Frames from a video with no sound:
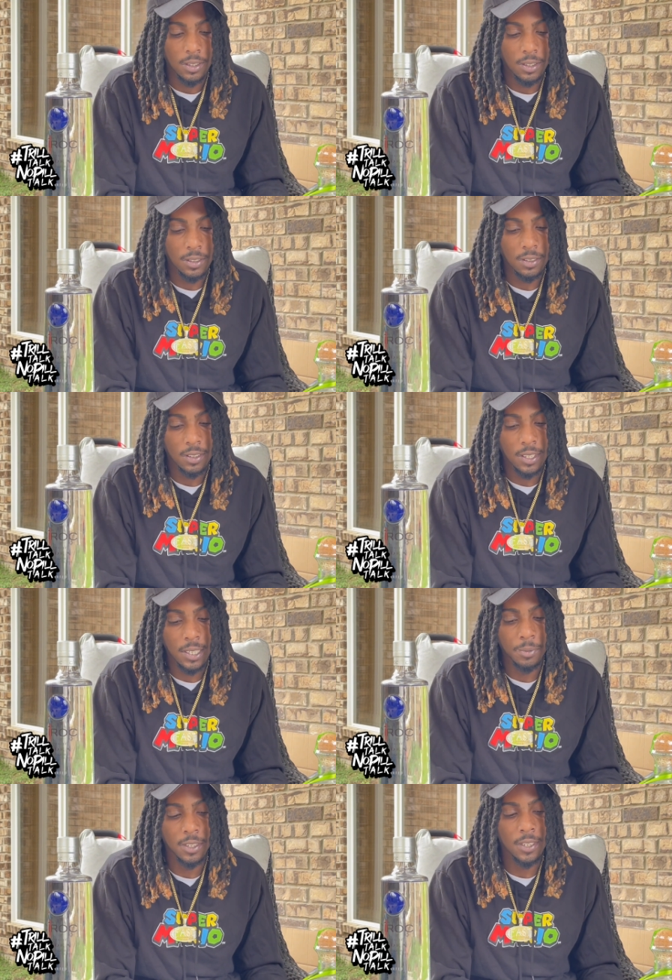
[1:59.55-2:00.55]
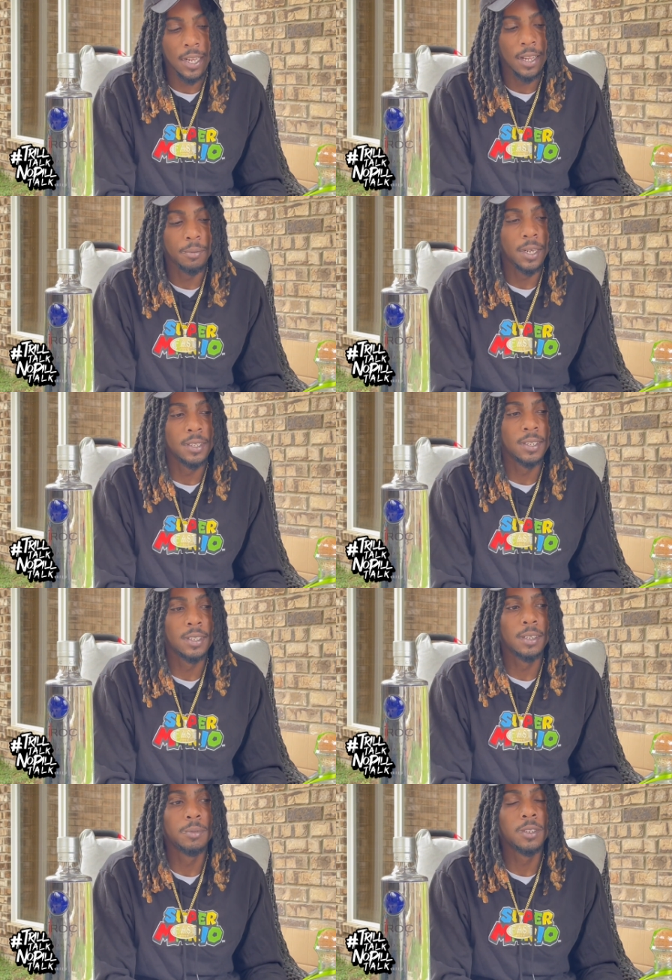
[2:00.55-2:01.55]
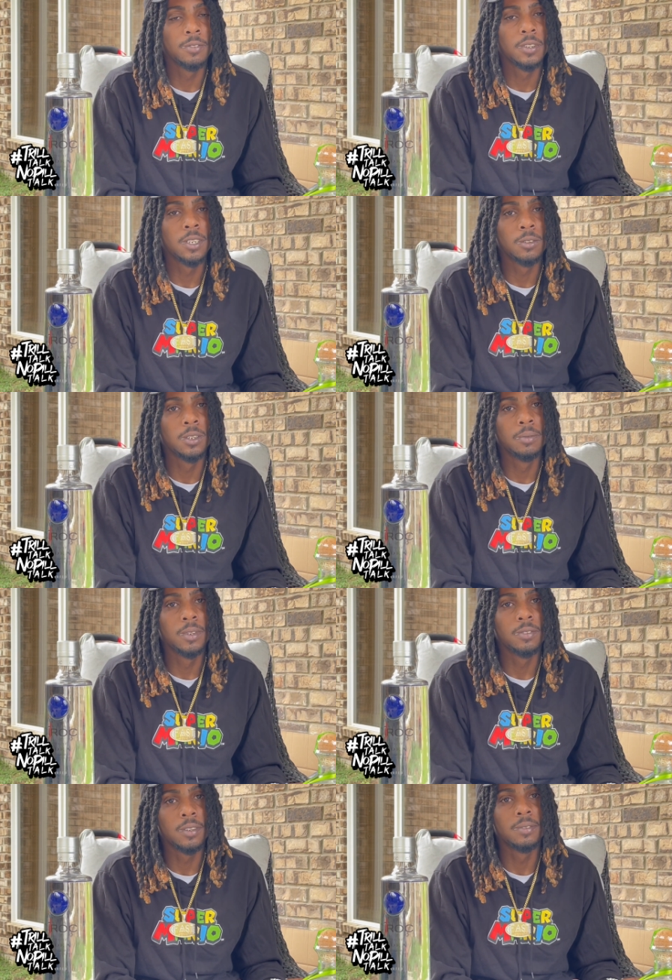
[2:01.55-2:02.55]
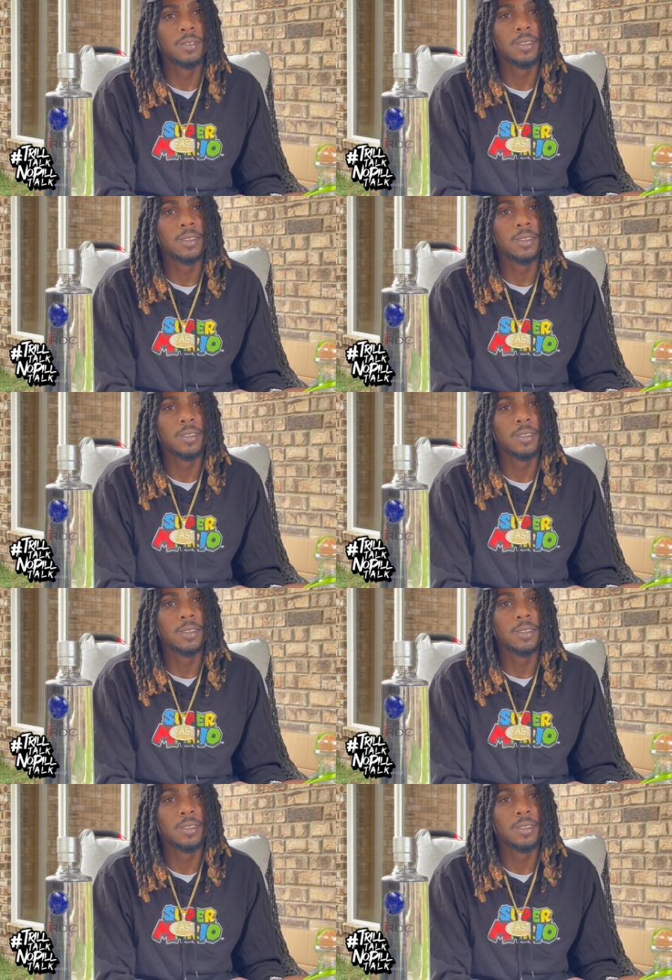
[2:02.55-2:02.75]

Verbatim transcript: And shit, I'ma shout out my nigga that been fucking with me from